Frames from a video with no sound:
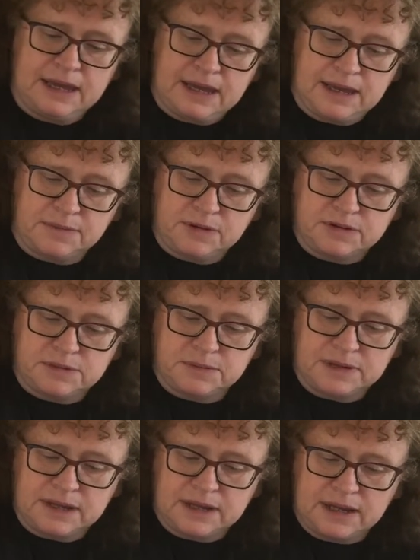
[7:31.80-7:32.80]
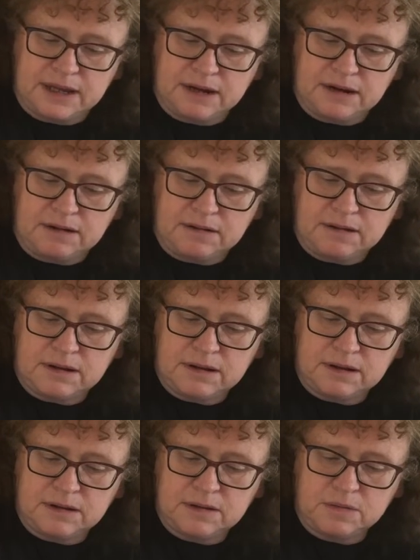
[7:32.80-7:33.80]
I'm going to put in here,
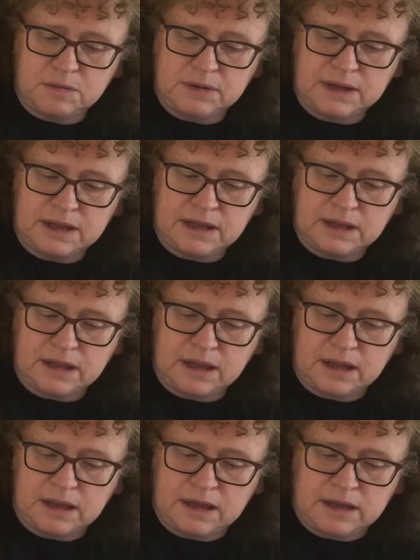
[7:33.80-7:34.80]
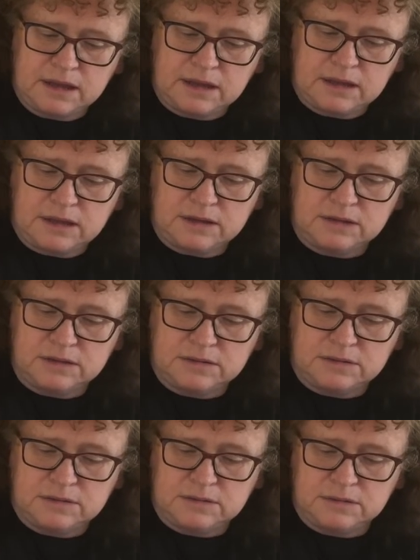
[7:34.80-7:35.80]
will
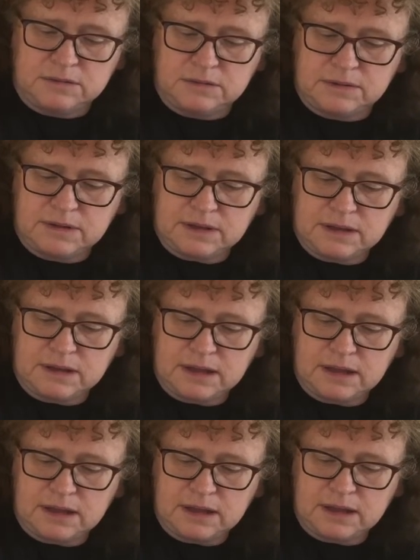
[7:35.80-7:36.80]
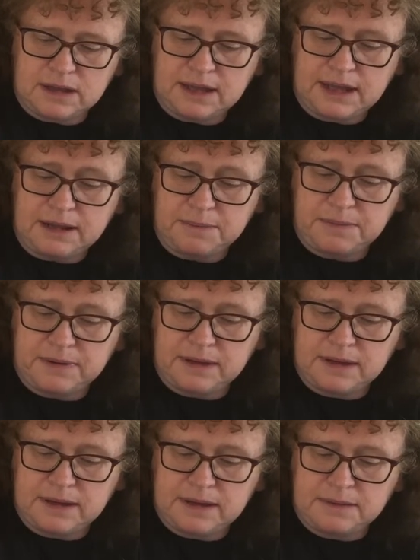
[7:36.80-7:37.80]
you help
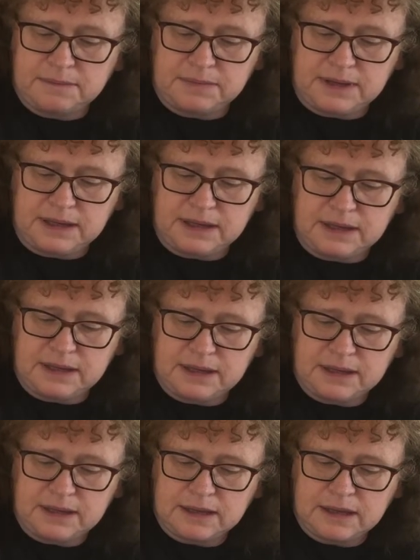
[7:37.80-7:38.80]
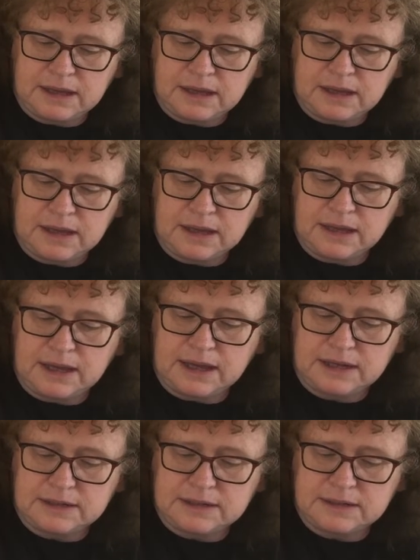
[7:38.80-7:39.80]
me
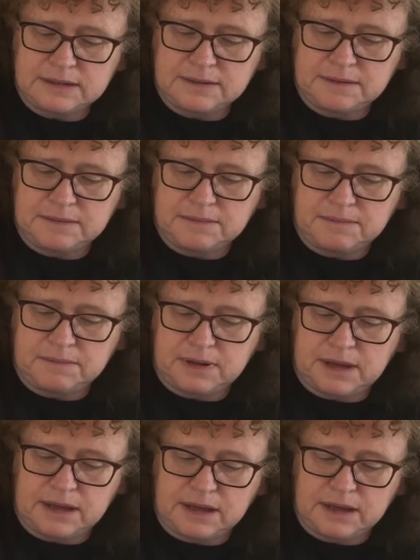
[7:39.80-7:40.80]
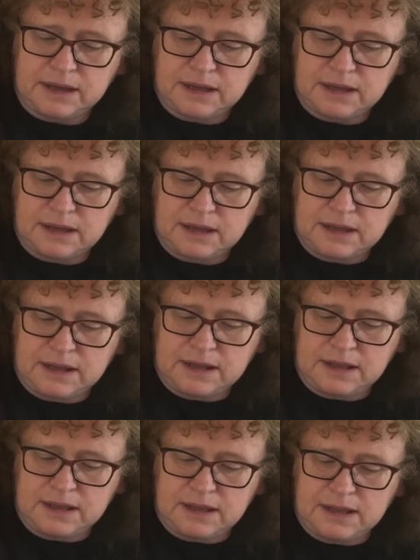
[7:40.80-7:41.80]
get my
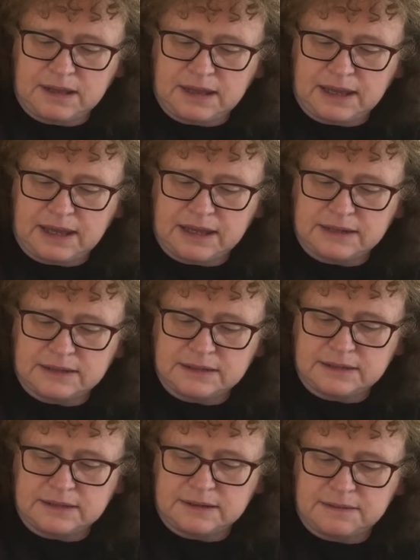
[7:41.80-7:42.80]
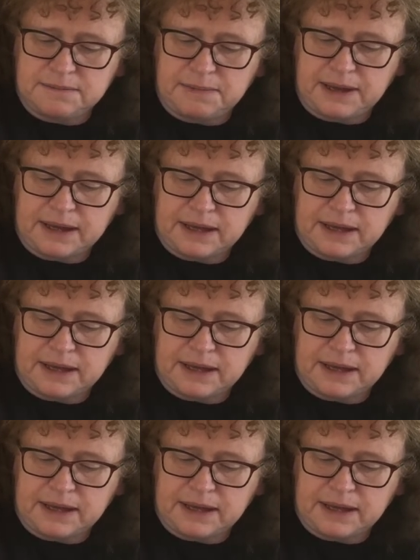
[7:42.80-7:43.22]
land back?